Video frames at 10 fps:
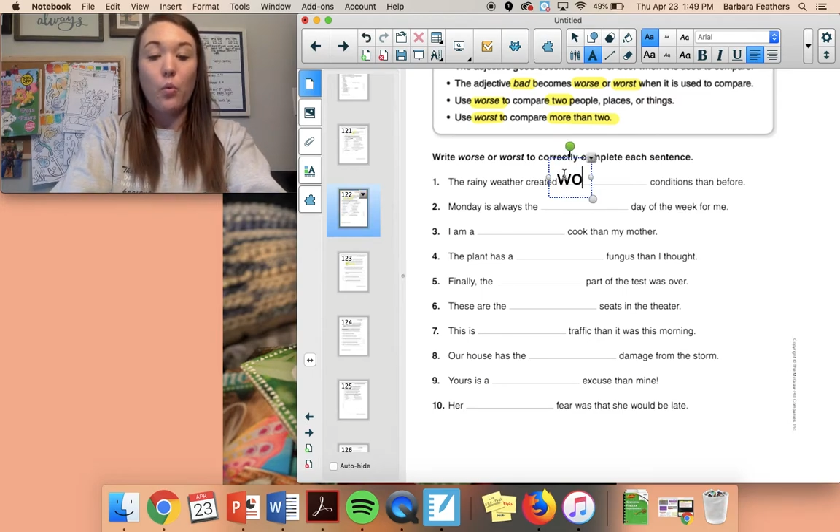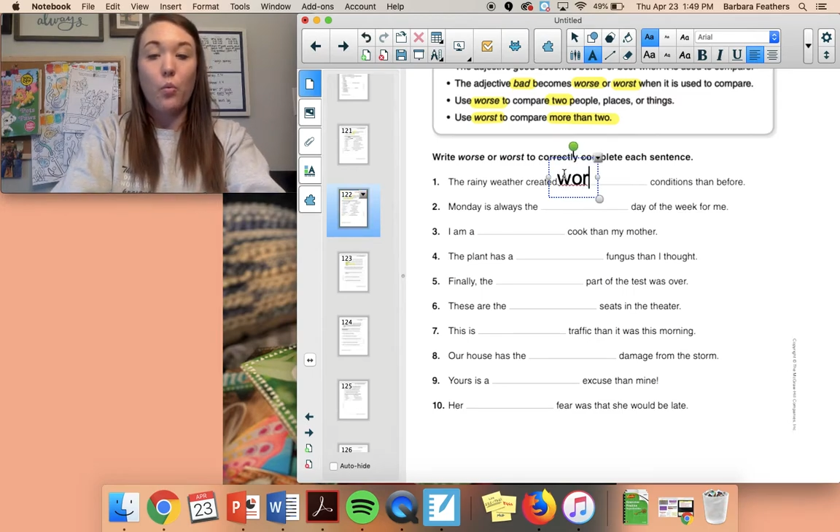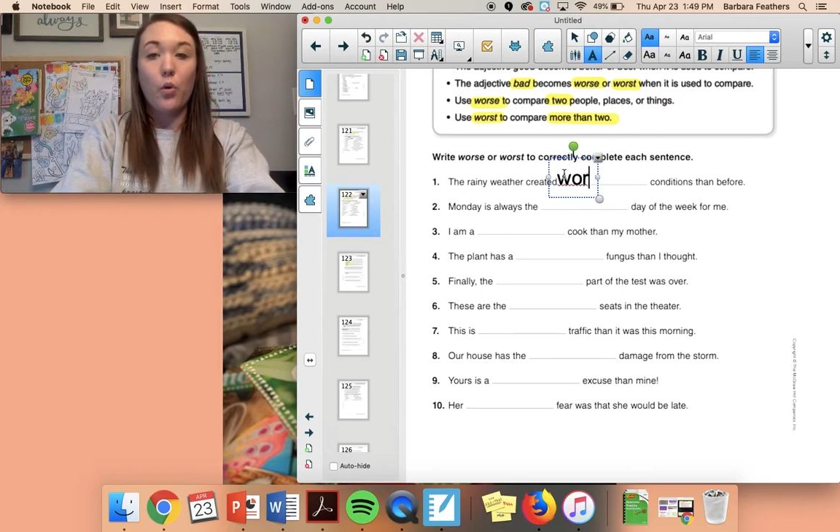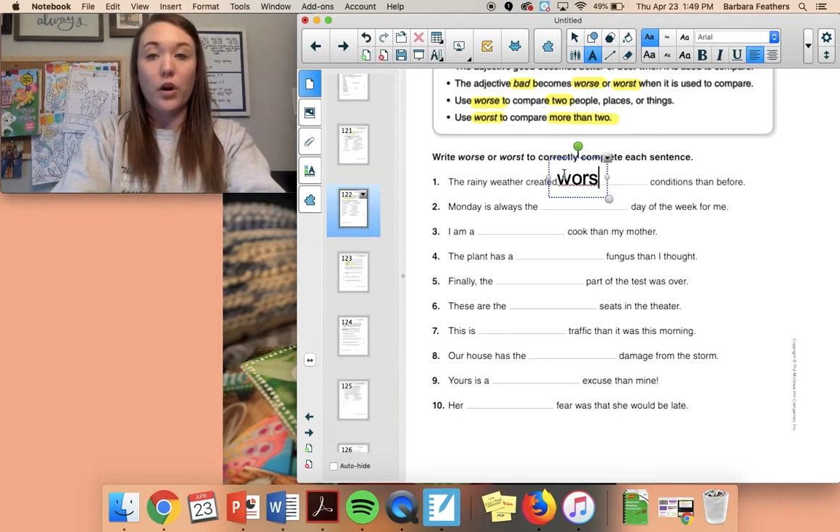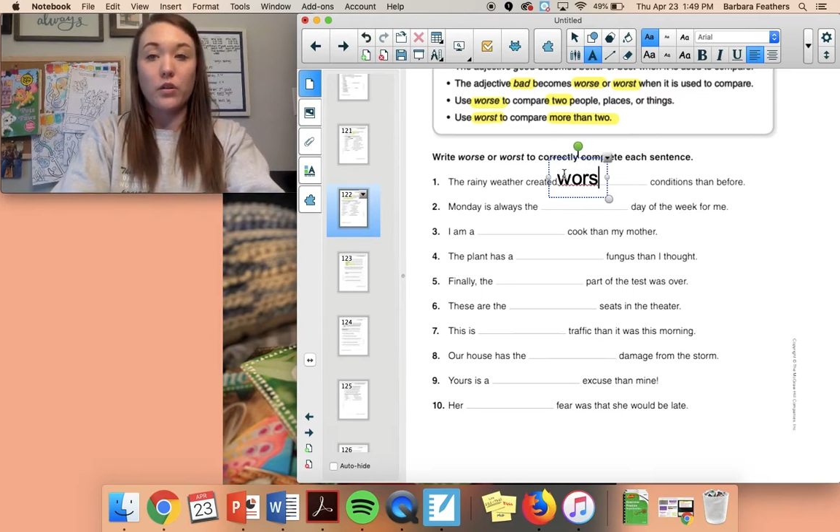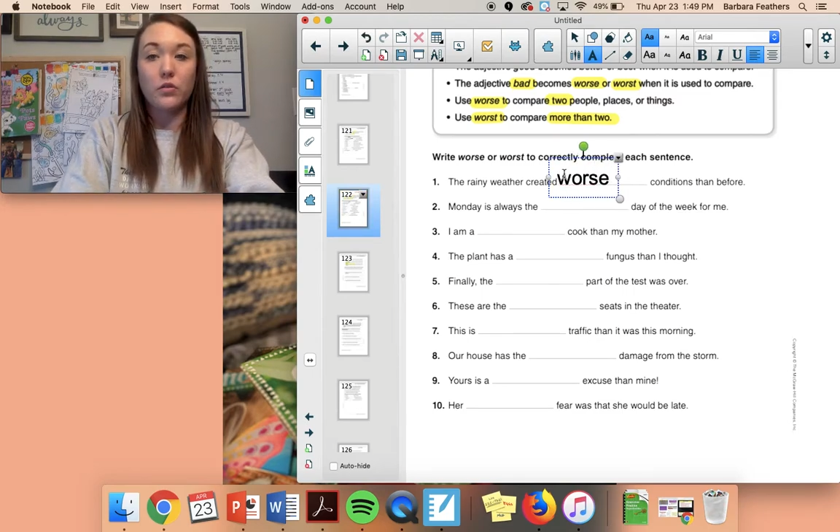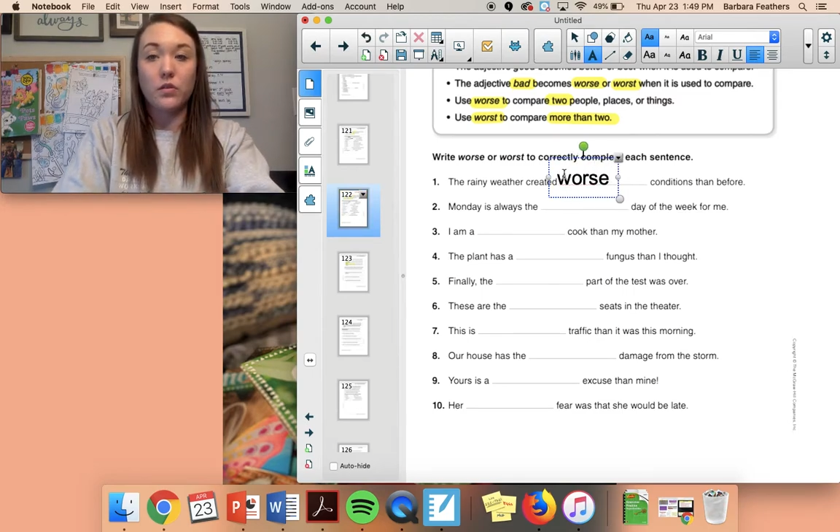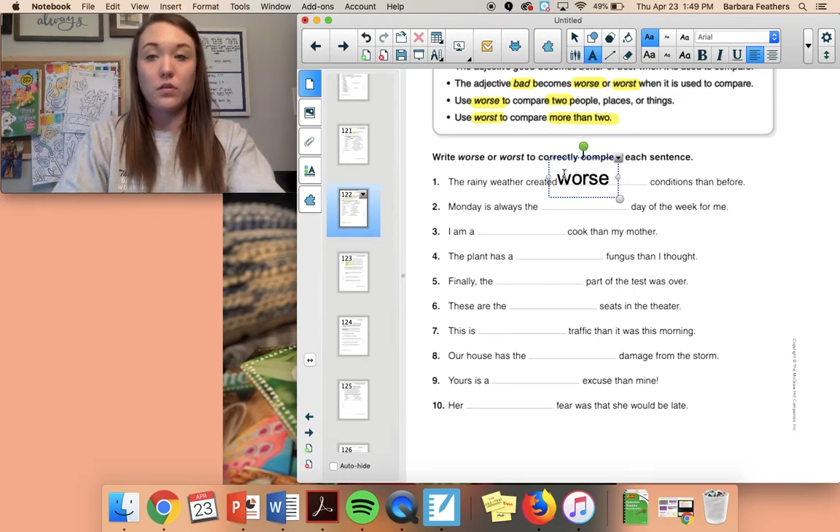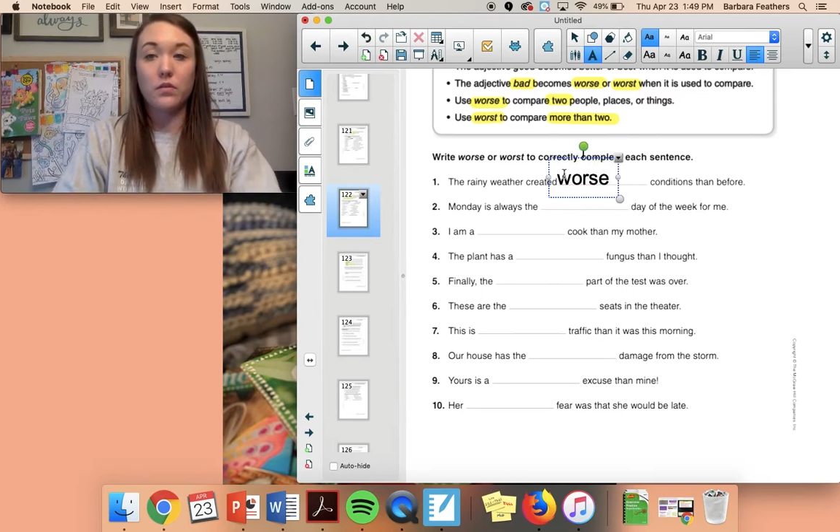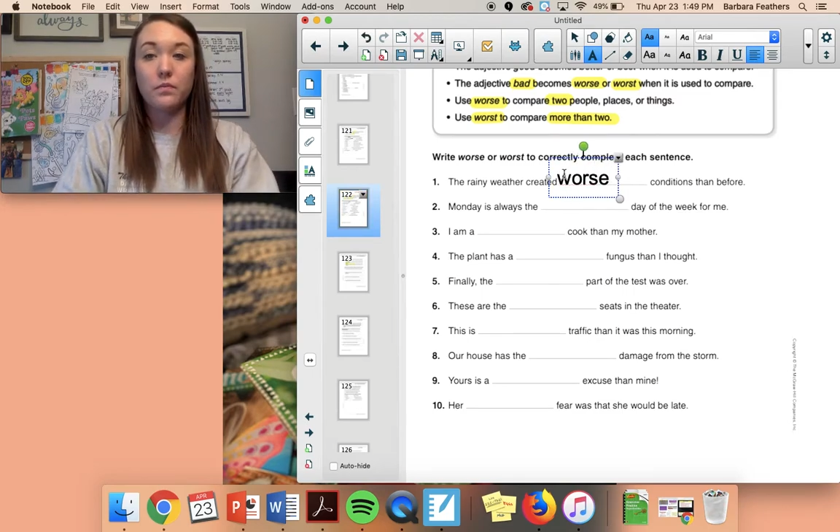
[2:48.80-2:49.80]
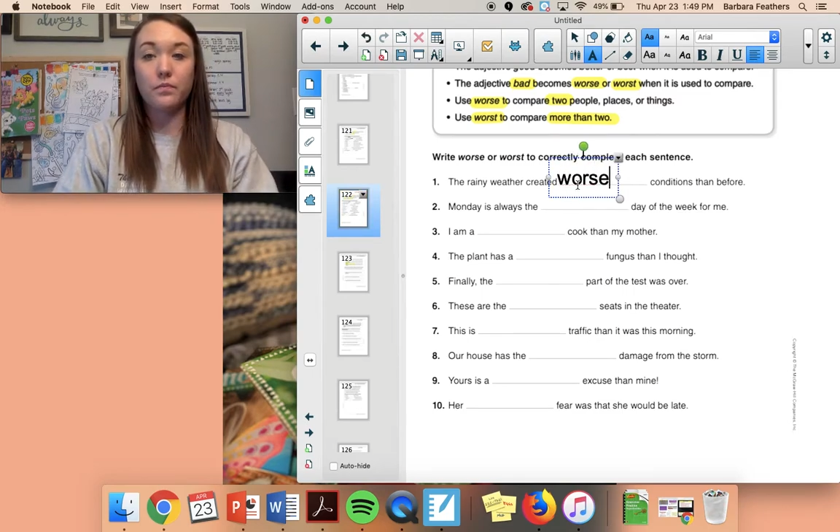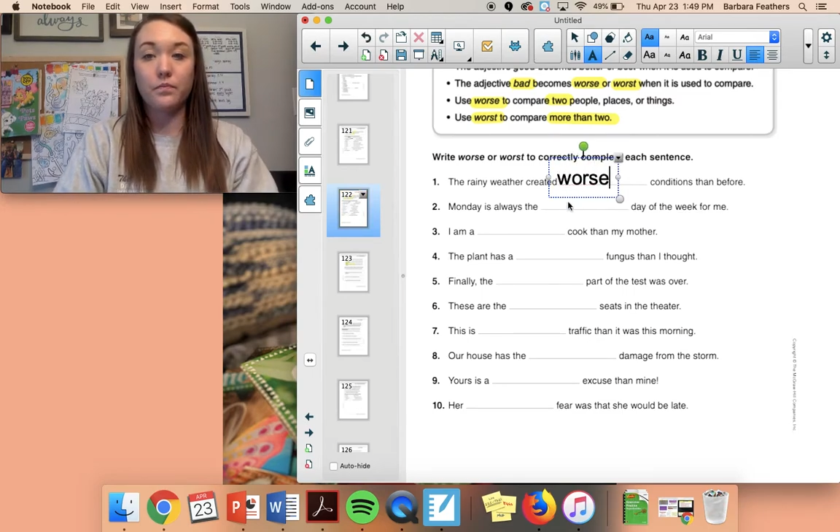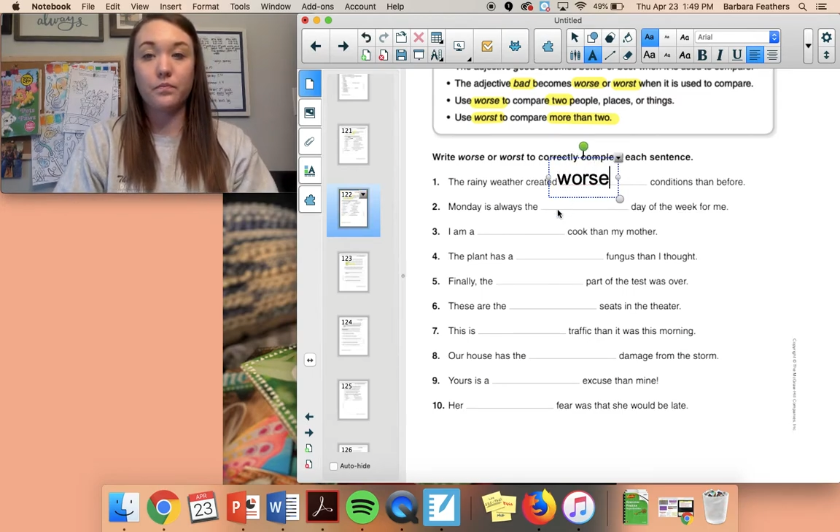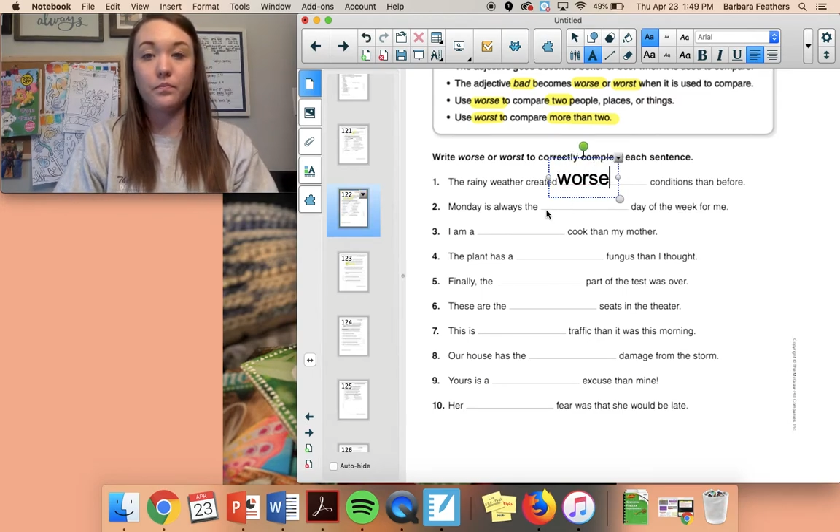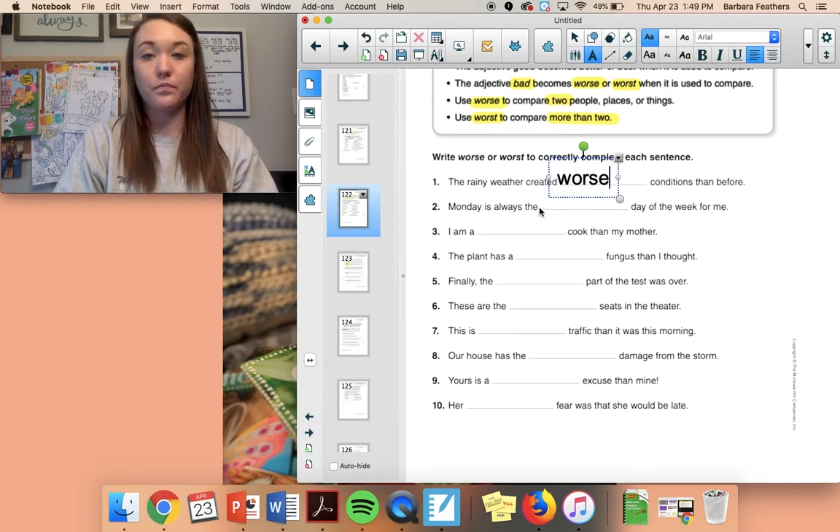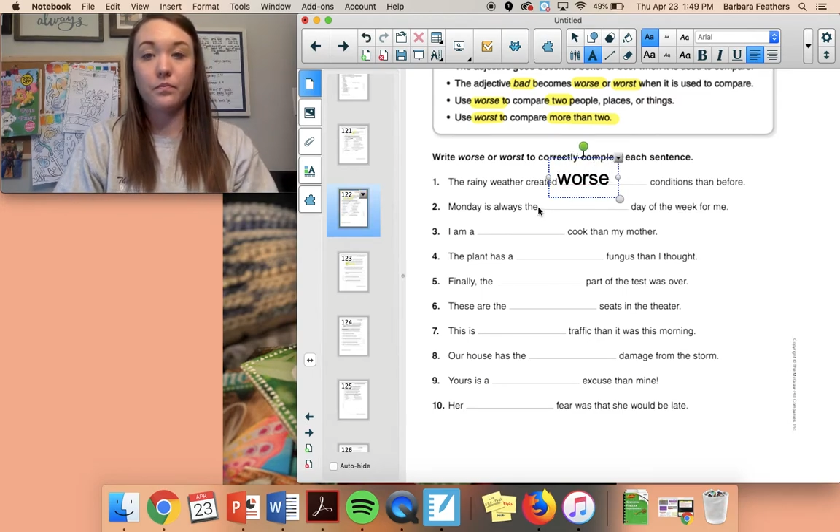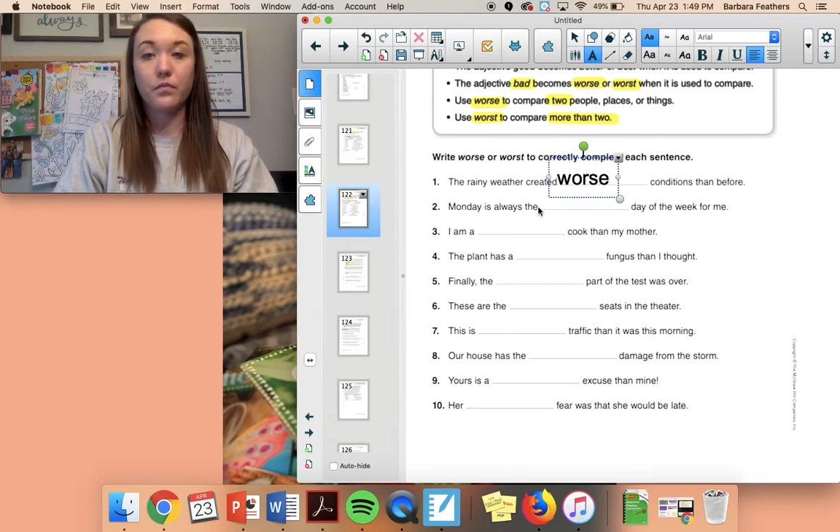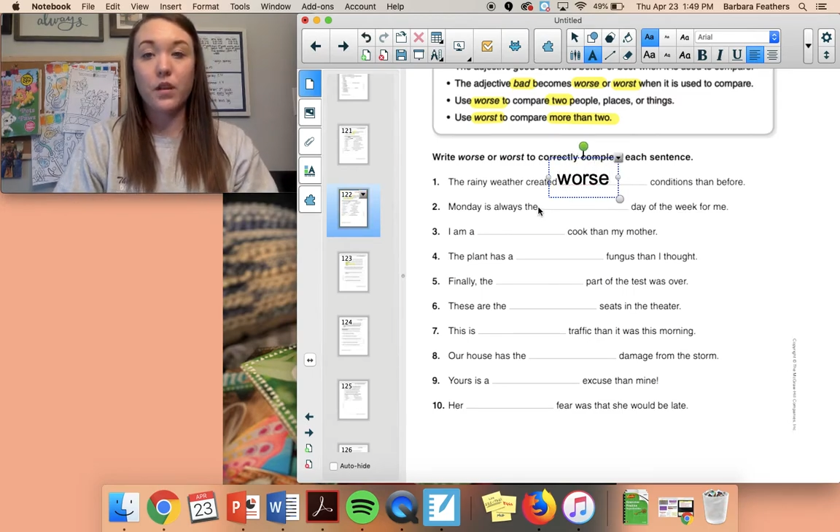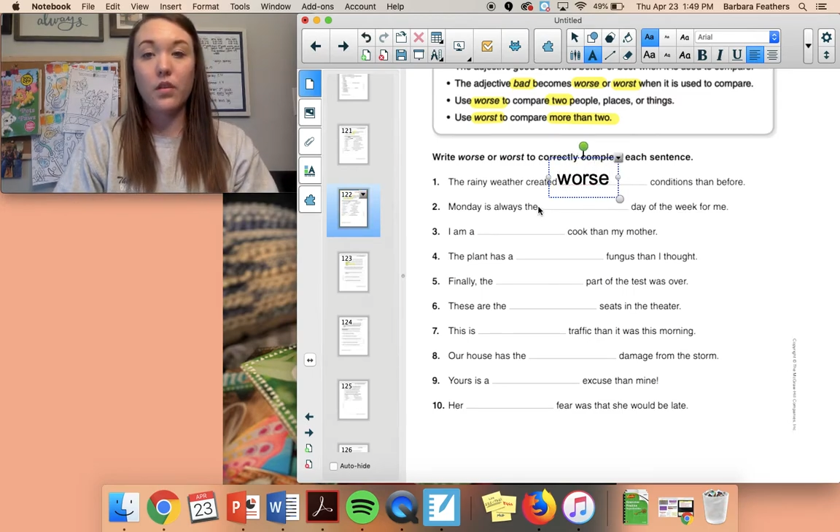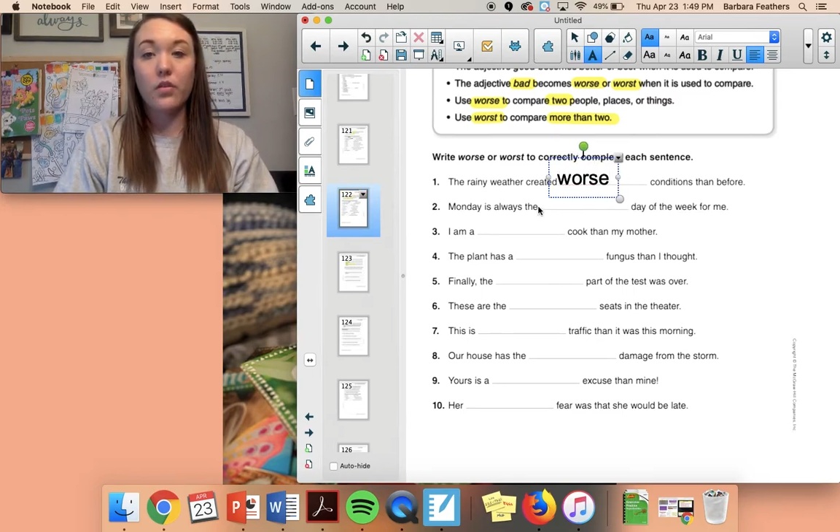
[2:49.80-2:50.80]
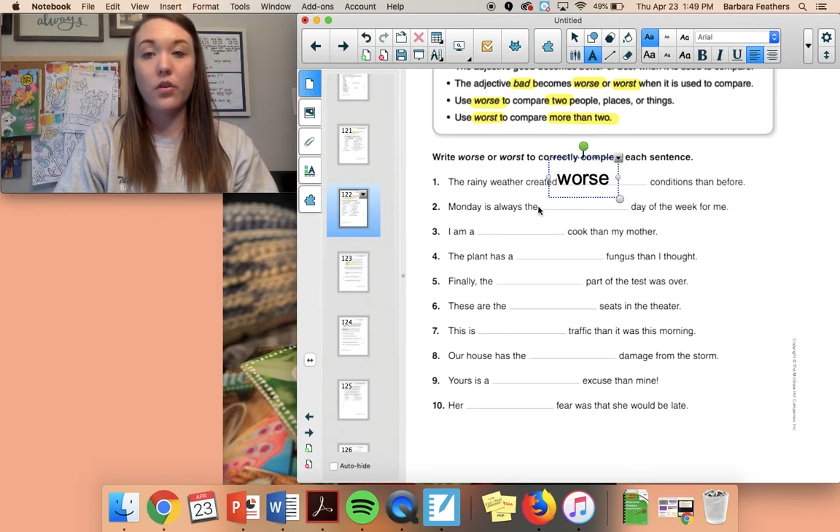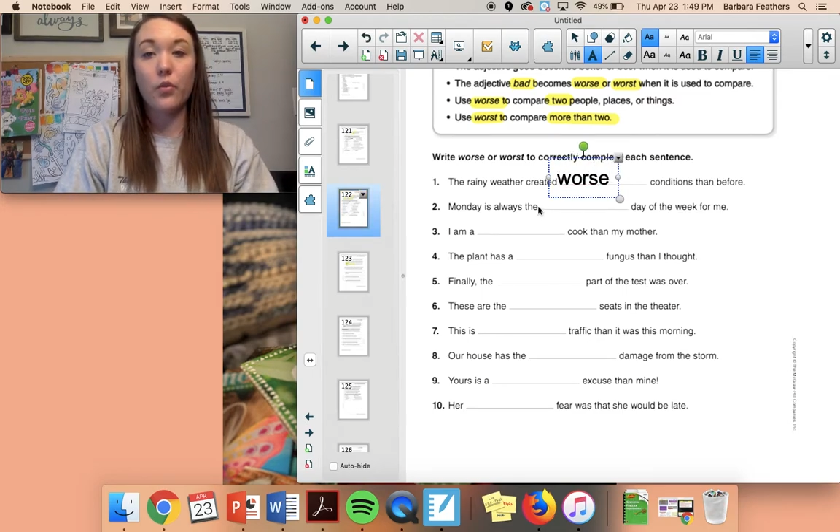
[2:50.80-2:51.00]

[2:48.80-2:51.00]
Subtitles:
worse. The